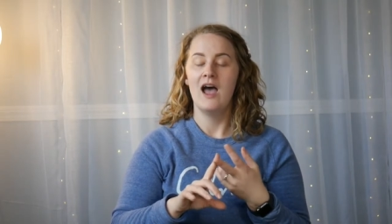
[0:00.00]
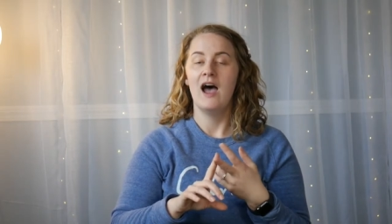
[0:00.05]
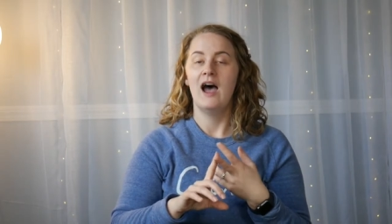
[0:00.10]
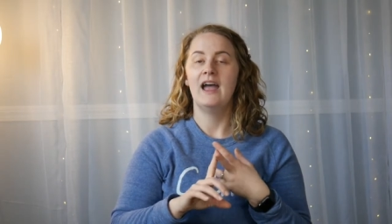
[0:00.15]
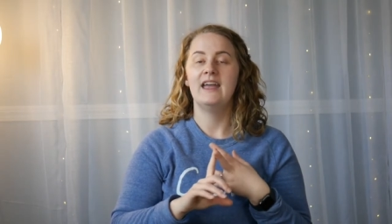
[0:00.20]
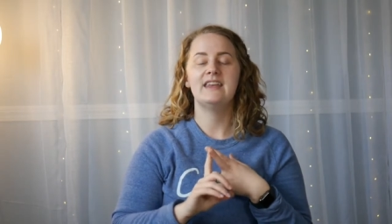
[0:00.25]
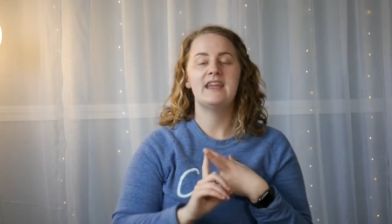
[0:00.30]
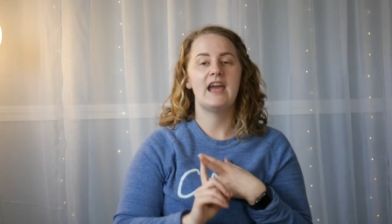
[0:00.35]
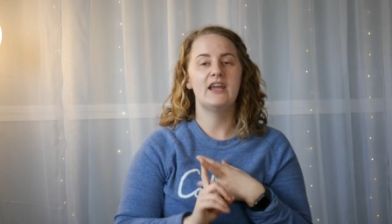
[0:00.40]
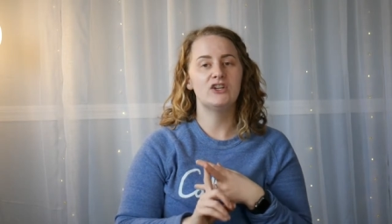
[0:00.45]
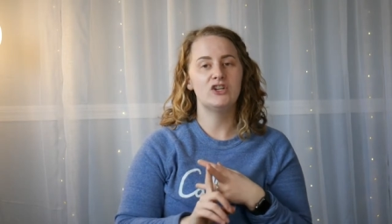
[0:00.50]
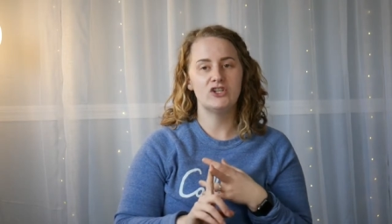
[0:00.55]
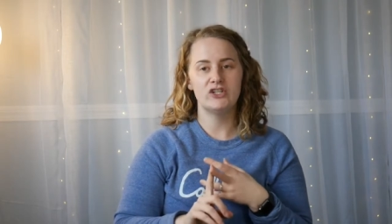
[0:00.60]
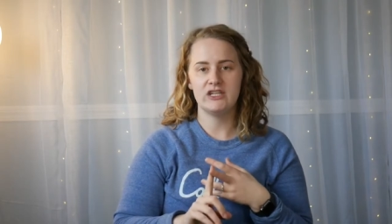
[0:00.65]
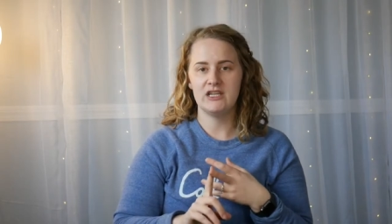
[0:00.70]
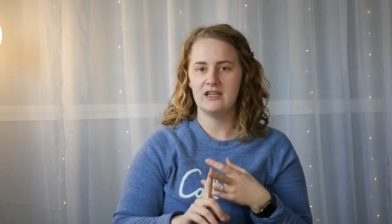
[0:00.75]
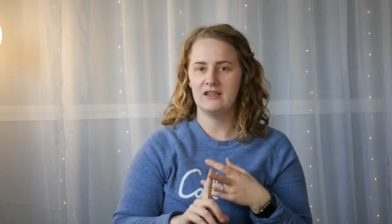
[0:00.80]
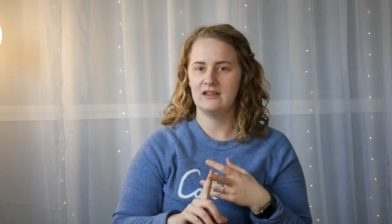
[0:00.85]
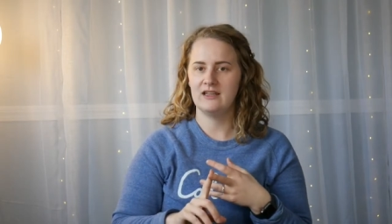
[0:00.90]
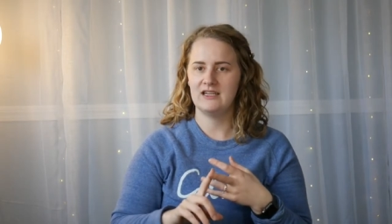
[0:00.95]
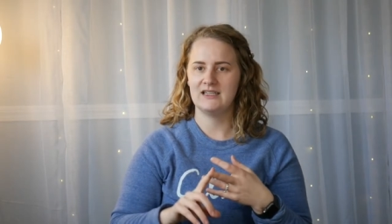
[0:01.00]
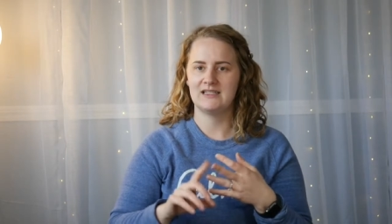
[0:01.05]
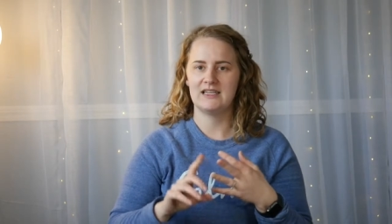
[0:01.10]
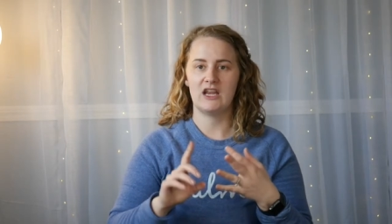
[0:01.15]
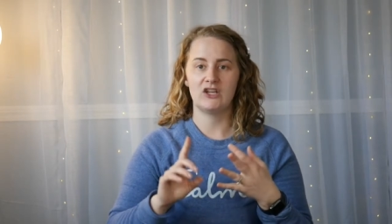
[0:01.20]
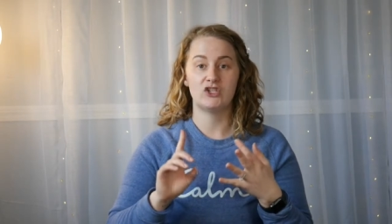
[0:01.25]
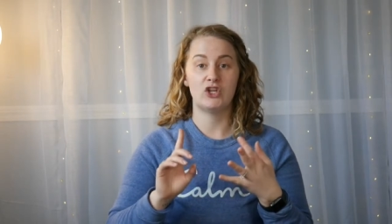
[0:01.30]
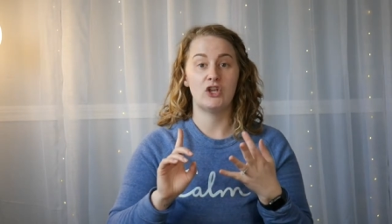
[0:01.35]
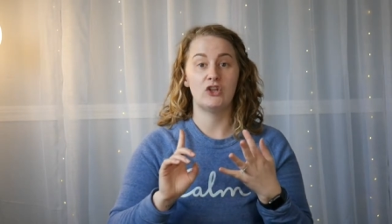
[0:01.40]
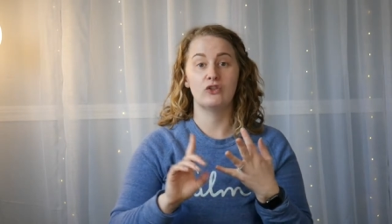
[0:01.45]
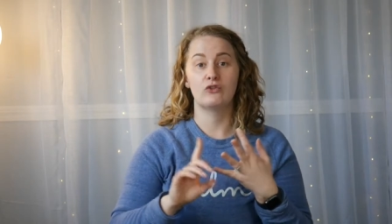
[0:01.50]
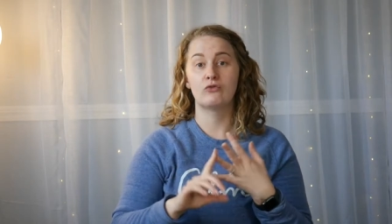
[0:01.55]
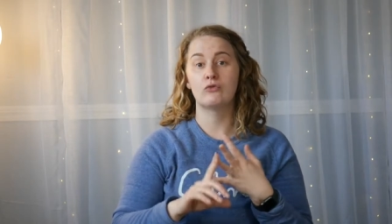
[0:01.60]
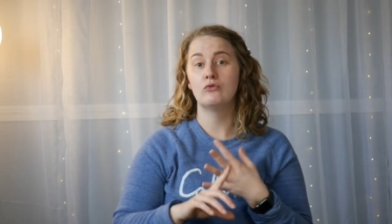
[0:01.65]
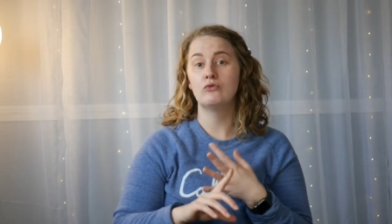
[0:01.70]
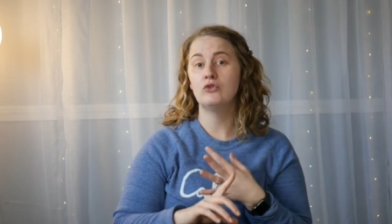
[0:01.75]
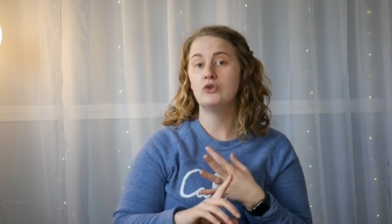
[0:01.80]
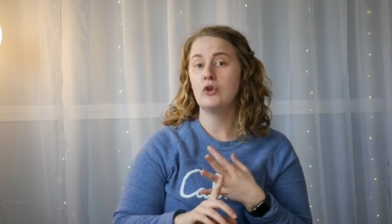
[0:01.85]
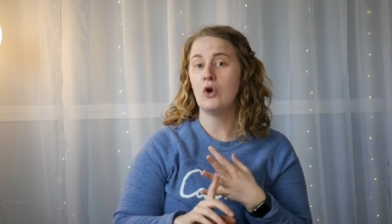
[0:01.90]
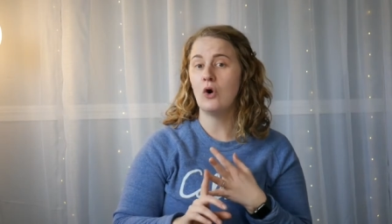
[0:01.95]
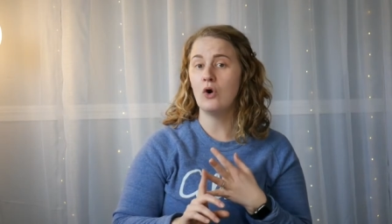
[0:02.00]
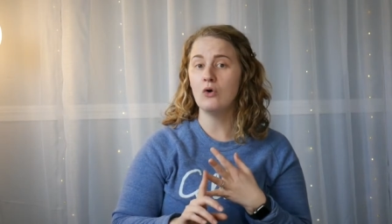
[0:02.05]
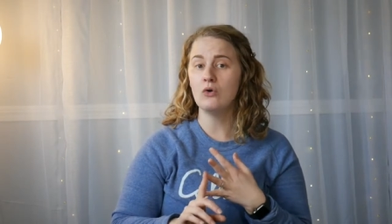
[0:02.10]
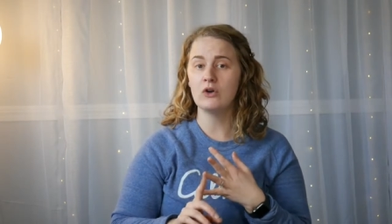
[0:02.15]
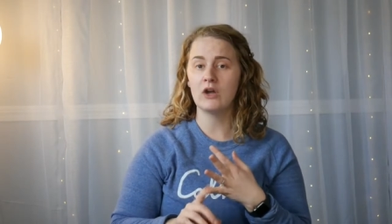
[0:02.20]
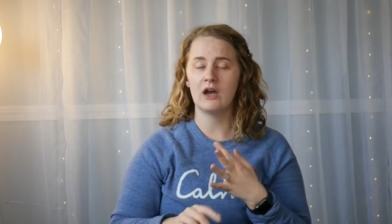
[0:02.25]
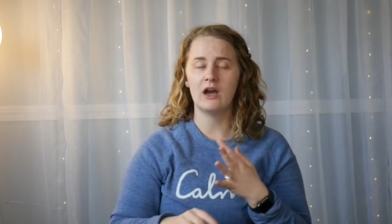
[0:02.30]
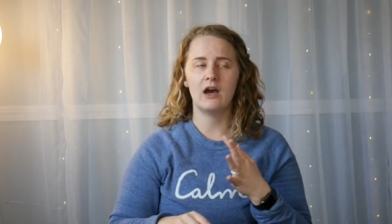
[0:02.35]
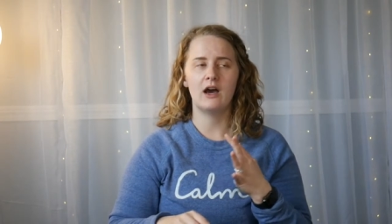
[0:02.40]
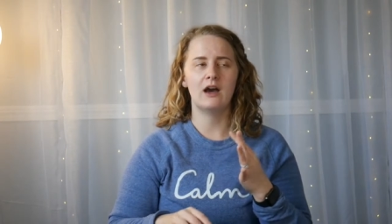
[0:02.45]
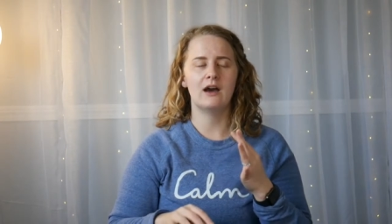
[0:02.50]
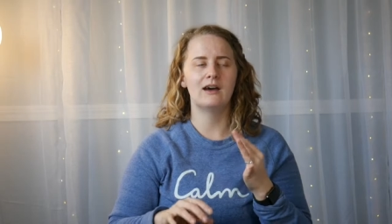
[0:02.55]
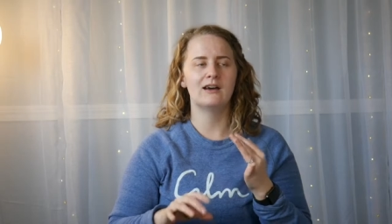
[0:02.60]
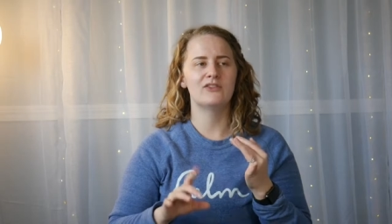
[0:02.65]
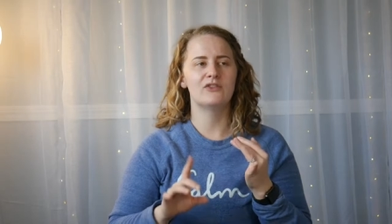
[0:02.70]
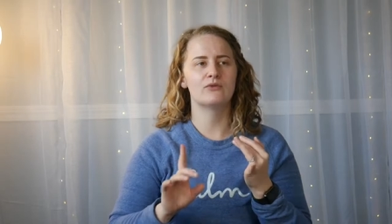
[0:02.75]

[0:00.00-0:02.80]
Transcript: an energy healing session, through yoga,